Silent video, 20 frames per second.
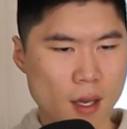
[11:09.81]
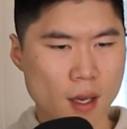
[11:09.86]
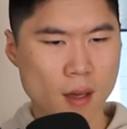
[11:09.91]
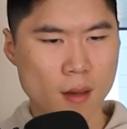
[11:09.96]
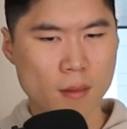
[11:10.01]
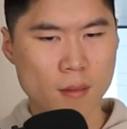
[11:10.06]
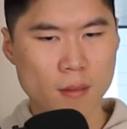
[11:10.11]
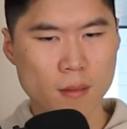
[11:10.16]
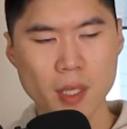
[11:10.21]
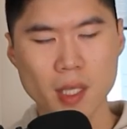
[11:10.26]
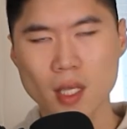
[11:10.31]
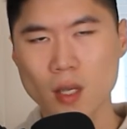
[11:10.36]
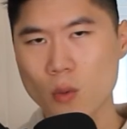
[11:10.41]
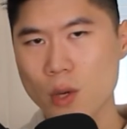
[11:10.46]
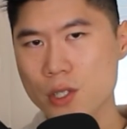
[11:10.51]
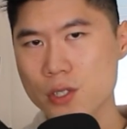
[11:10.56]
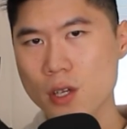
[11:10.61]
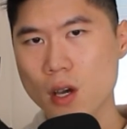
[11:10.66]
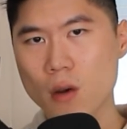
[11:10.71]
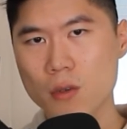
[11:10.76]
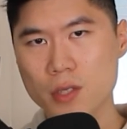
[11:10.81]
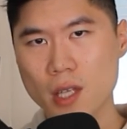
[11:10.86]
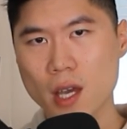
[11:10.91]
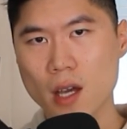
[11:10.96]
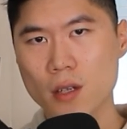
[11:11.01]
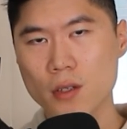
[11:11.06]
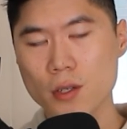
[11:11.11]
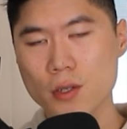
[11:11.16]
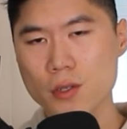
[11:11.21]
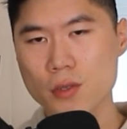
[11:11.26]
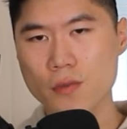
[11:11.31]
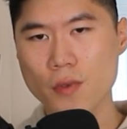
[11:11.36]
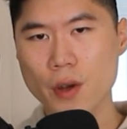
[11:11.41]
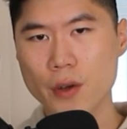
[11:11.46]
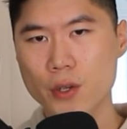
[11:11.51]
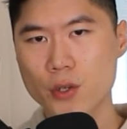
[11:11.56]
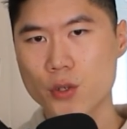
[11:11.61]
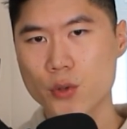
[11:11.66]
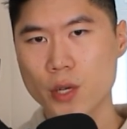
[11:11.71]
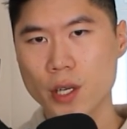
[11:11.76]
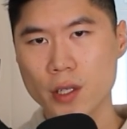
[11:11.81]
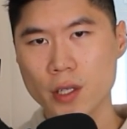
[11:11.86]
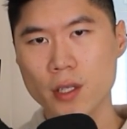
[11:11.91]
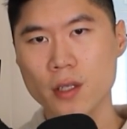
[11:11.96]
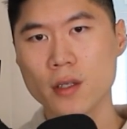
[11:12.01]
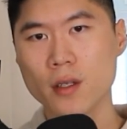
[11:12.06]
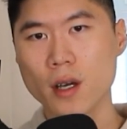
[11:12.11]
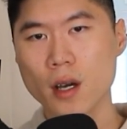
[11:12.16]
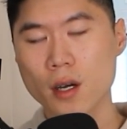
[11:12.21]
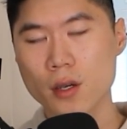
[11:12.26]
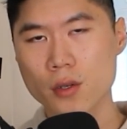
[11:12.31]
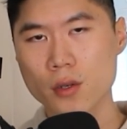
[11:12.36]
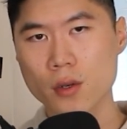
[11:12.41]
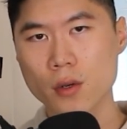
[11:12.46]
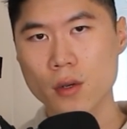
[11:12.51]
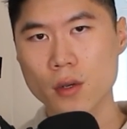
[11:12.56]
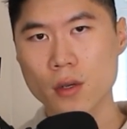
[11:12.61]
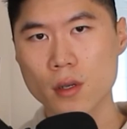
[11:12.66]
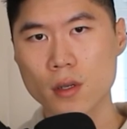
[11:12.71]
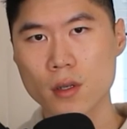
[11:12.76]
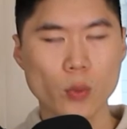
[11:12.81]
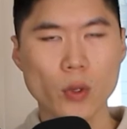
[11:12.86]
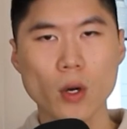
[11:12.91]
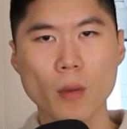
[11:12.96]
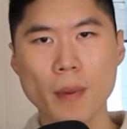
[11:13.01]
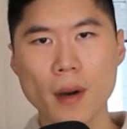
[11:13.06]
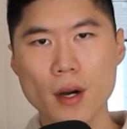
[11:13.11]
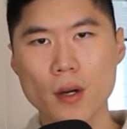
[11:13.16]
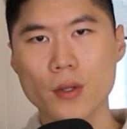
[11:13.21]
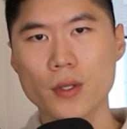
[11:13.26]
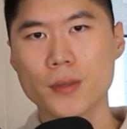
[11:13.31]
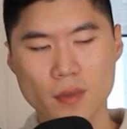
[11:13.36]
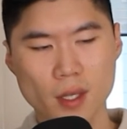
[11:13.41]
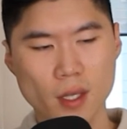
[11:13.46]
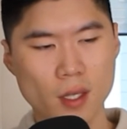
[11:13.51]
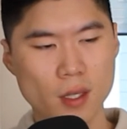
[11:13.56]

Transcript: And beating oneself down is very draining on your willpower.